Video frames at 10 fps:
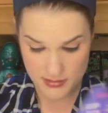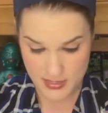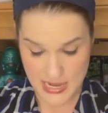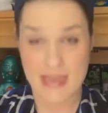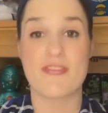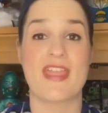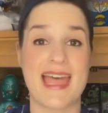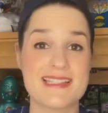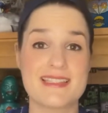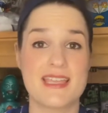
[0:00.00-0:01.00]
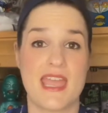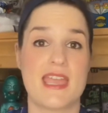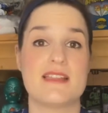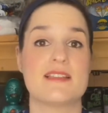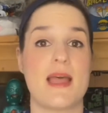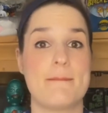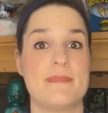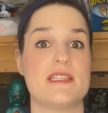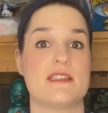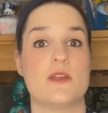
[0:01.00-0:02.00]
If that's the case, I'm
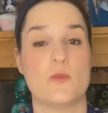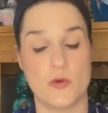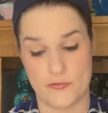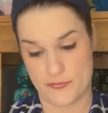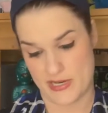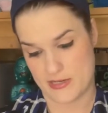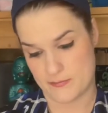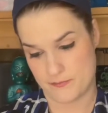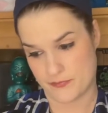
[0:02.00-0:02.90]
missing Wolfman.